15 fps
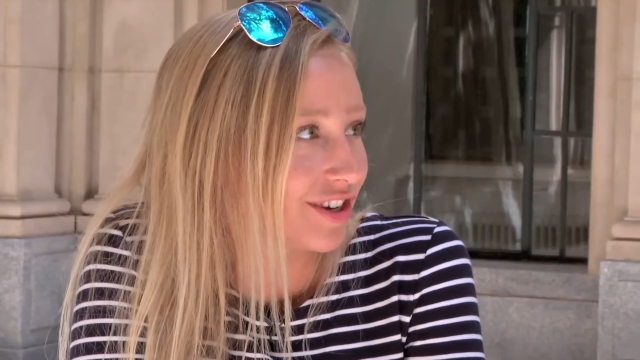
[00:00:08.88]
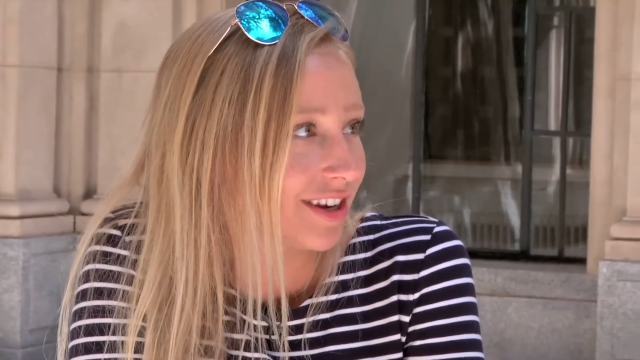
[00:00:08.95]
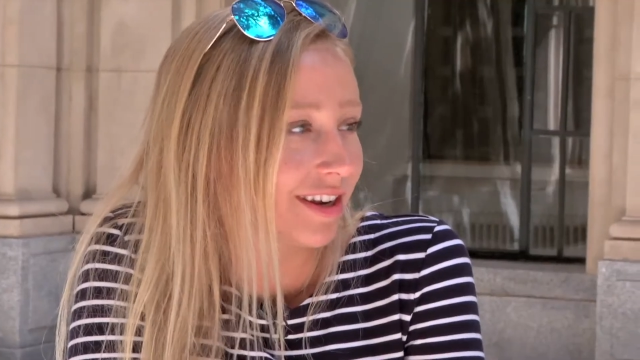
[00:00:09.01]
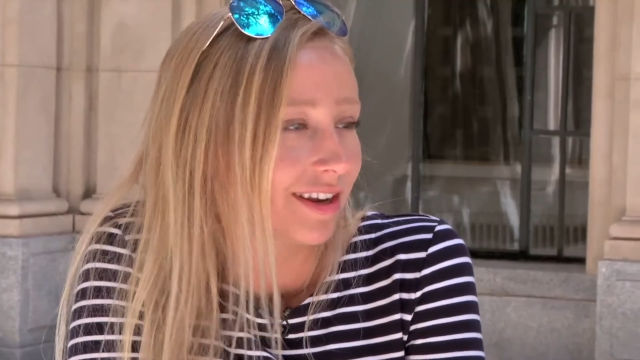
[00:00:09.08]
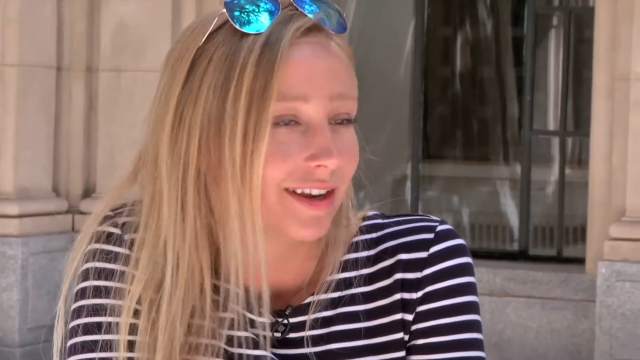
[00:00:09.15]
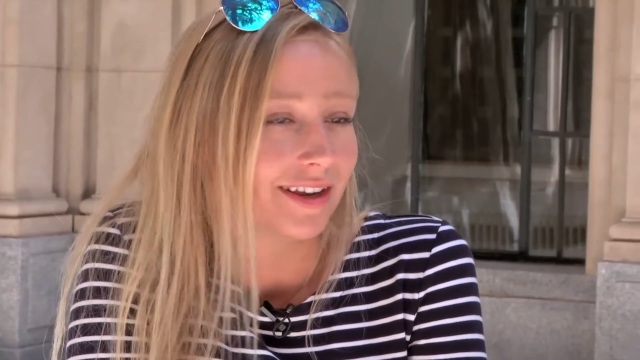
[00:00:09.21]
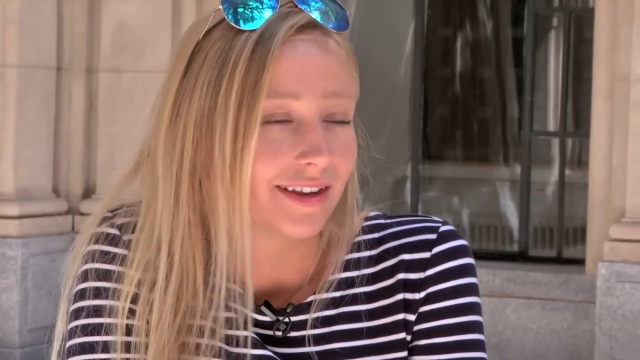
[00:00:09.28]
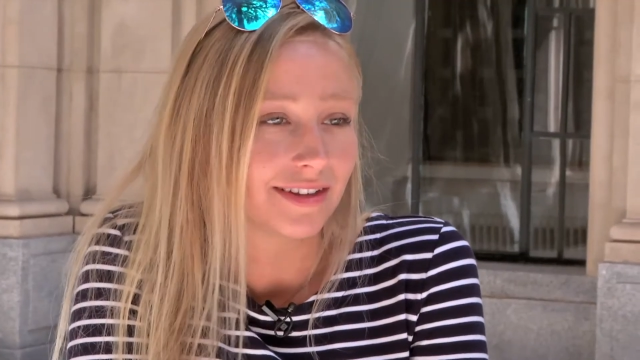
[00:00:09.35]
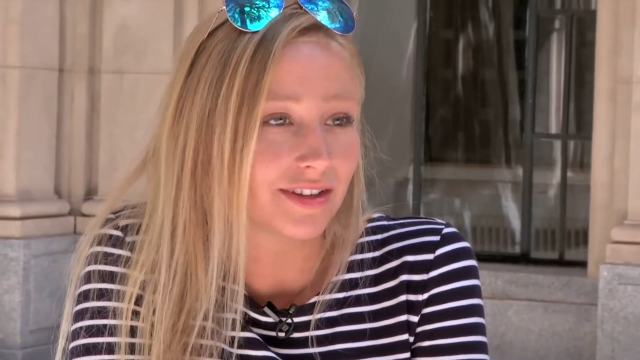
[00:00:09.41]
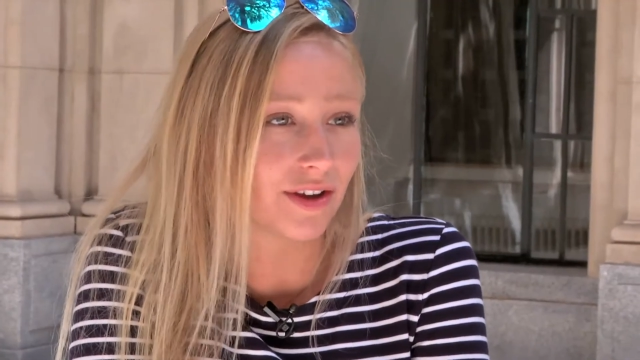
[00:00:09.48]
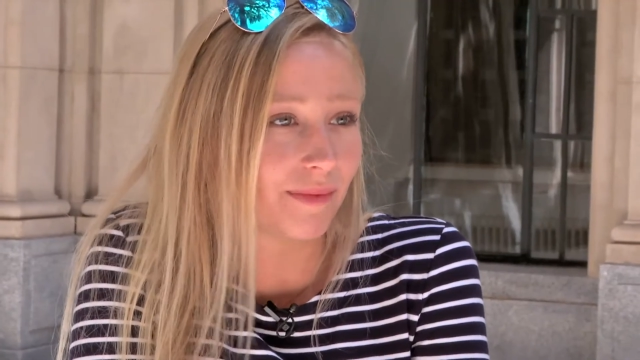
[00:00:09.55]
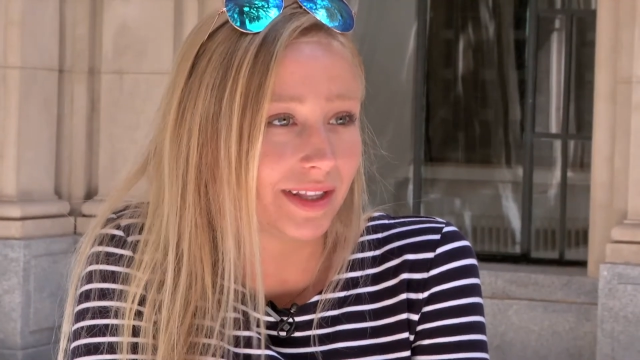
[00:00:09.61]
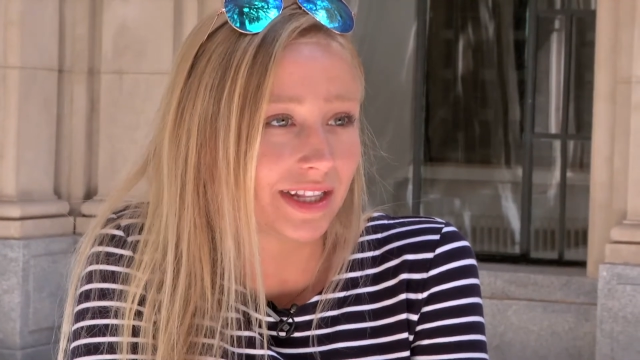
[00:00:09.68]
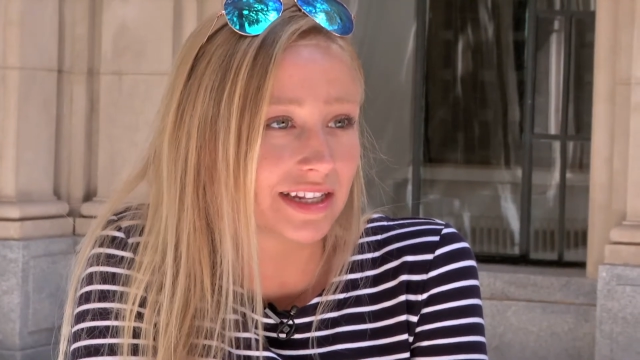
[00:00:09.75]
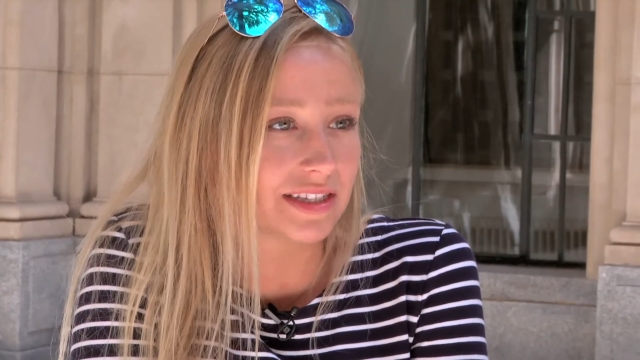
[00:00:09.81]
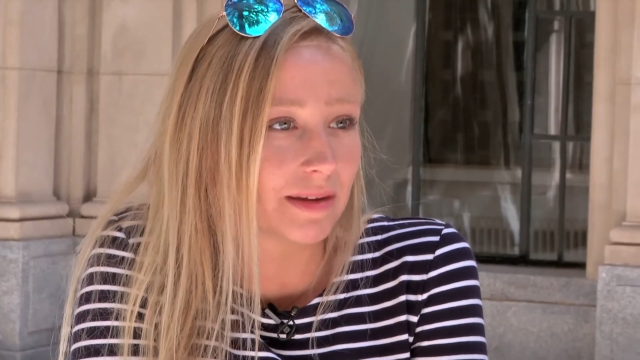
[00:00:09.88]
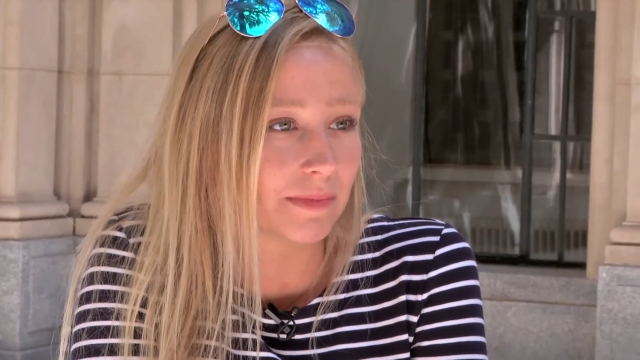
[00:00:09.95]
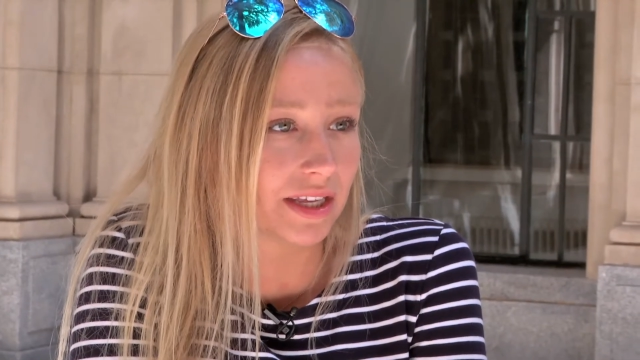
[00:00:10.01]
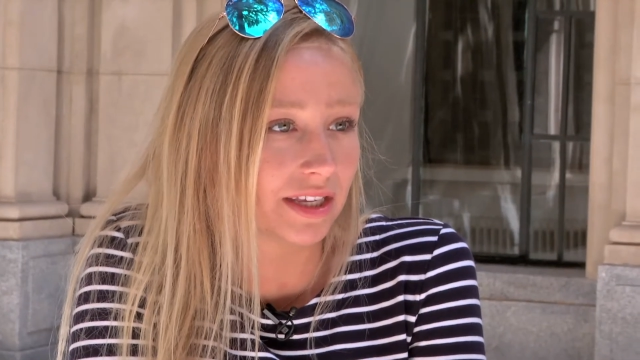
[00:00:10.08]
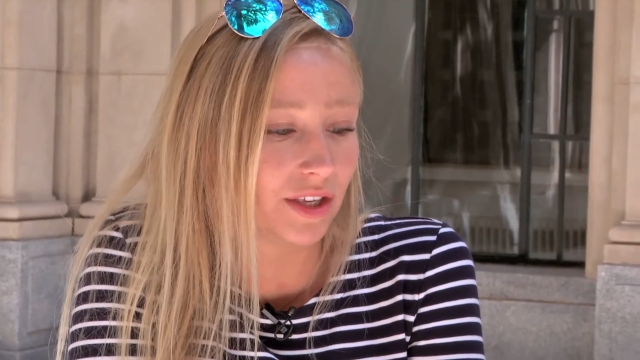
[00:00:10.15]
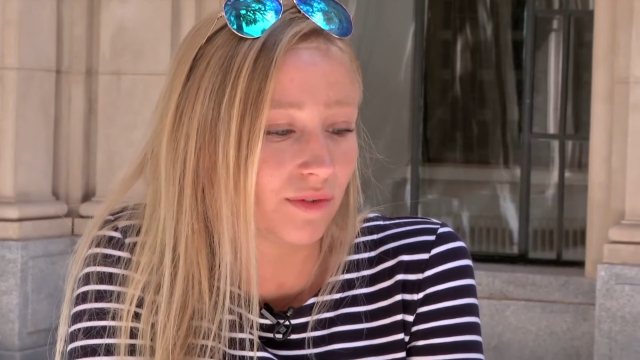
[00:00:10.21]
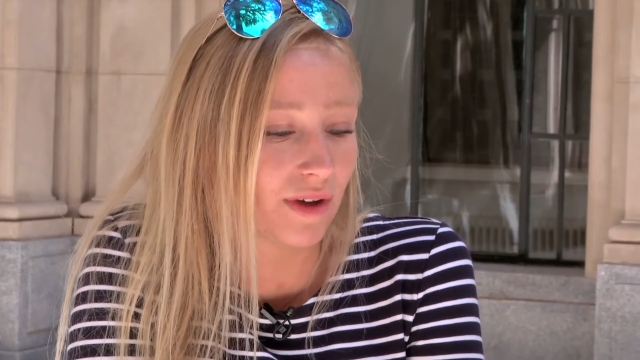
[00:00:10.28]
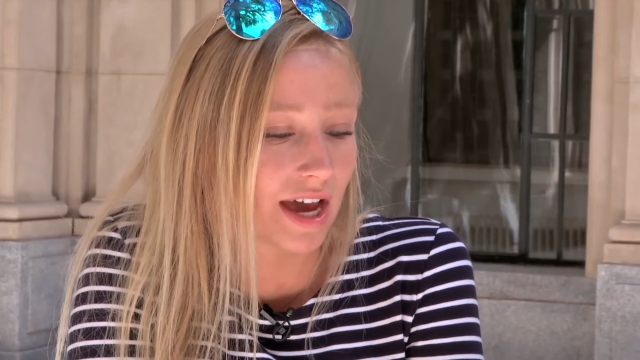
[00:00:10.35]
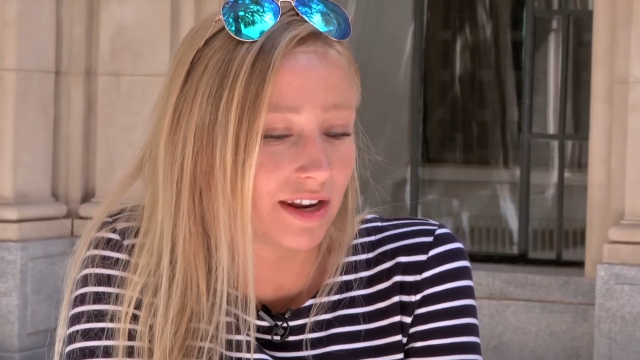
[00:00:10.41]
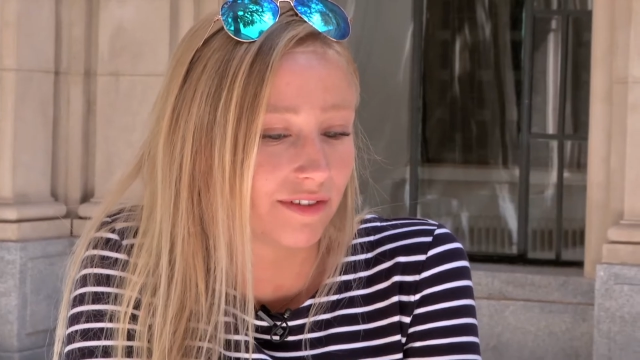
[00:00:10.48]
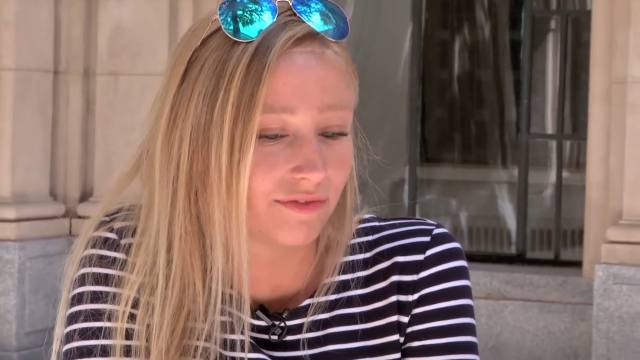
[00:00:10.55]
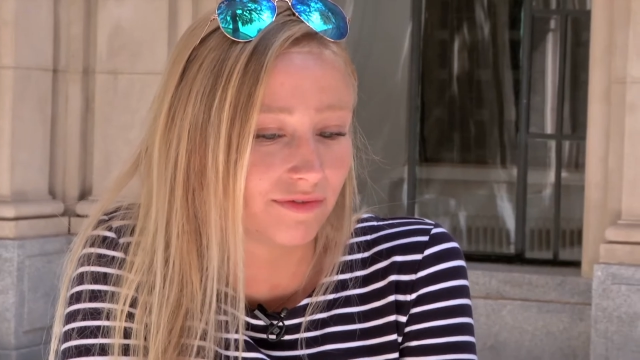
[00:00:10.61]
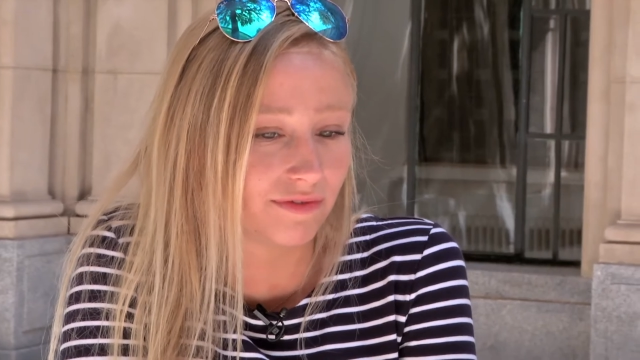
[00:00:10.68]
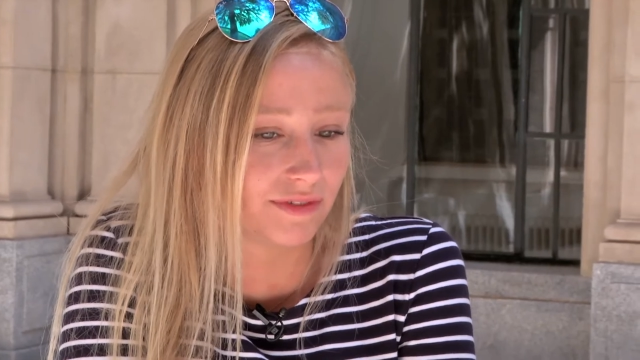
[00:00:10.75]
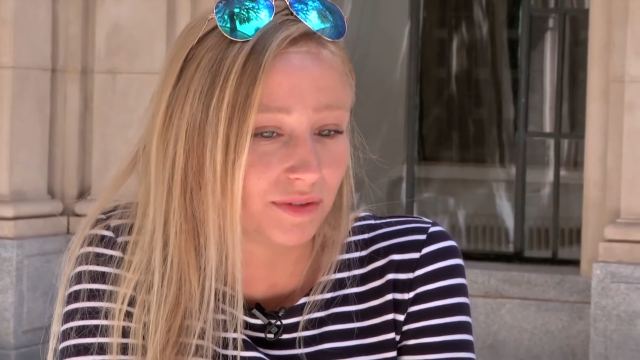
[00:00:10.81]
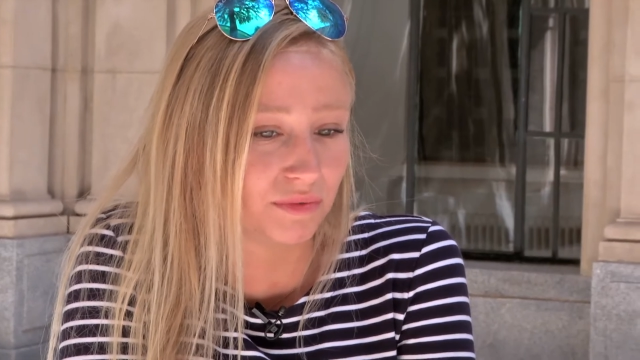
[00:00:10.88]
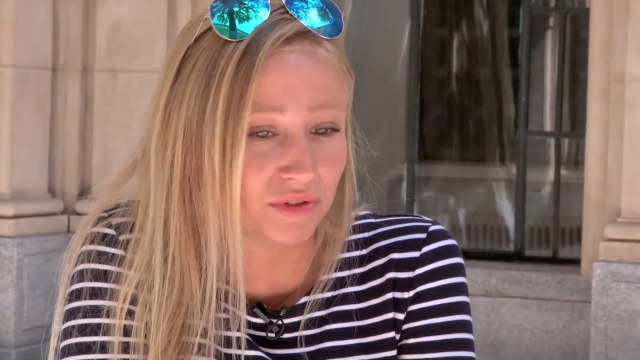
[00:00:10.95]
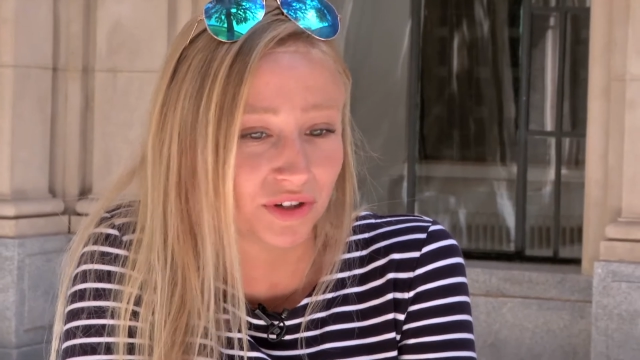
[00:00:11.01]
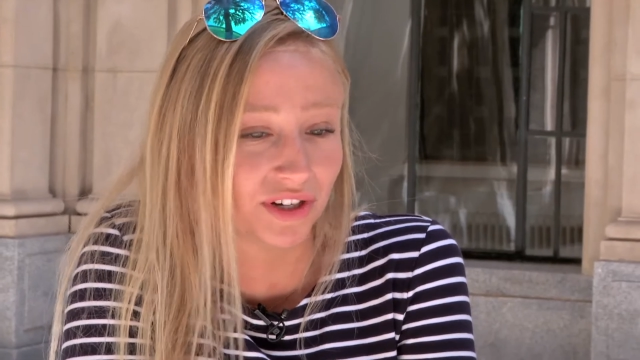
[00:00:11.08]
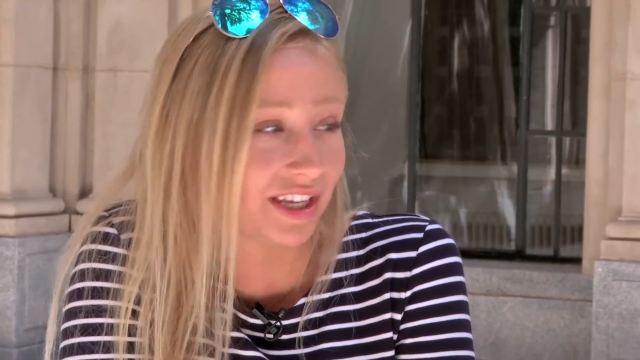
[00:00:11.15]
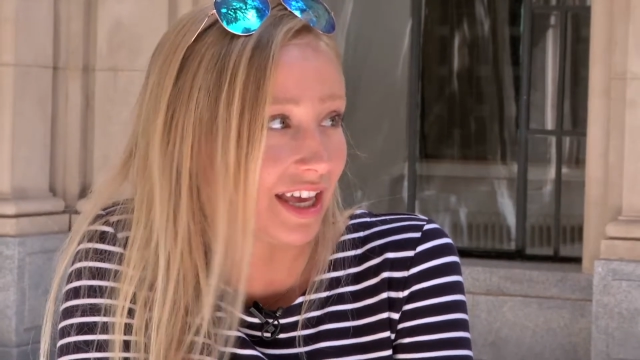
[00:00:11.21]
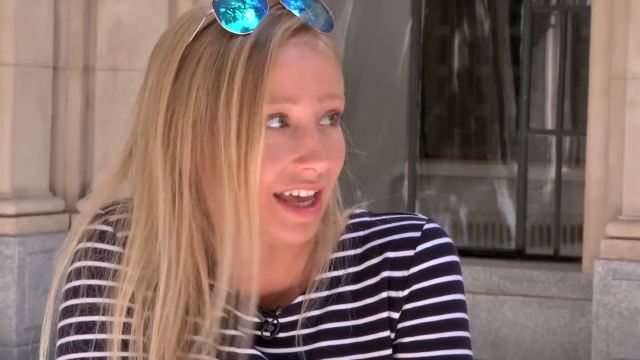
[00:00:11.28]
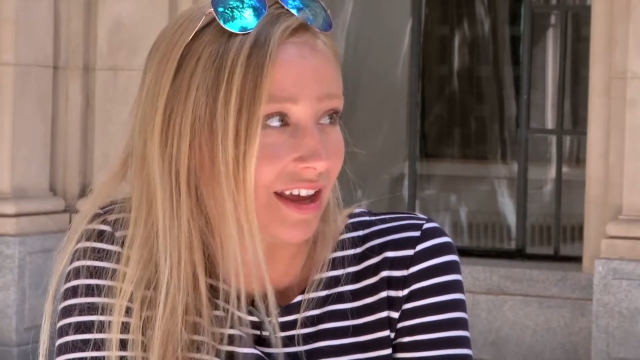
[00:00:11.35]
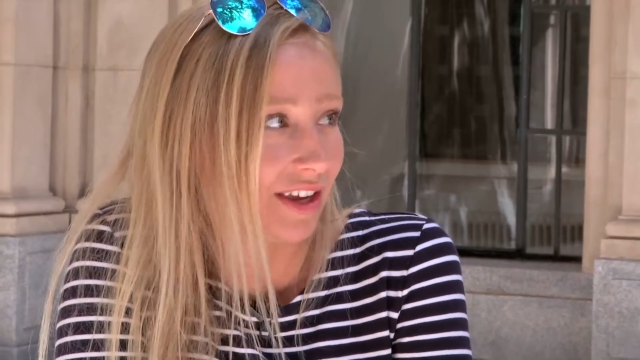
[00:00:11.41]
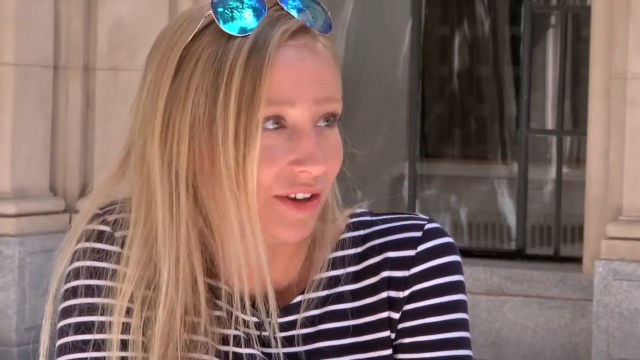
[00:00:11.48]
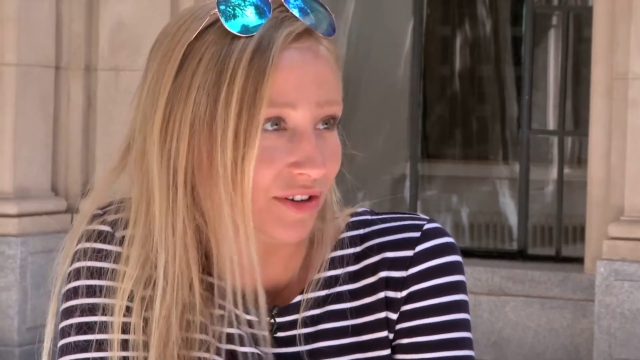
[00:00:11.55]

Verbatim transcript: Yeah. So I mean that's something you kind of you couldn't get. I